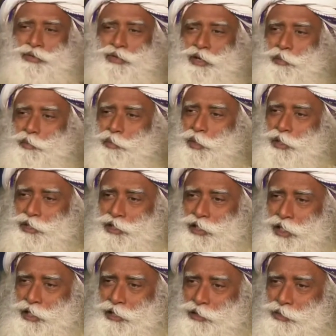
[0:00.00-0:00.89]
or punch
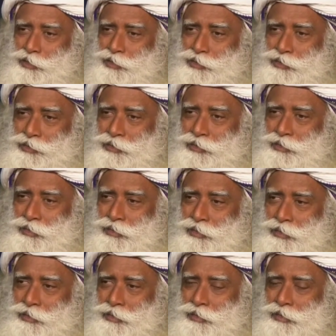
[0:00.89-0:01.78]
like you.
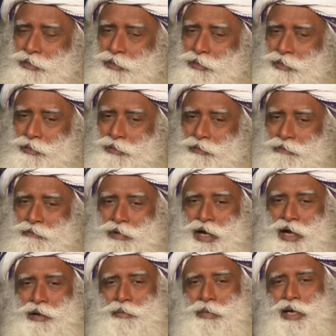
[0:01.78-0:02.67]

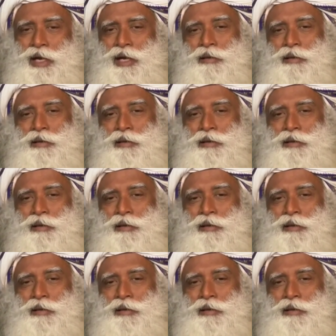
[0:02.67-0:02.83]
Why my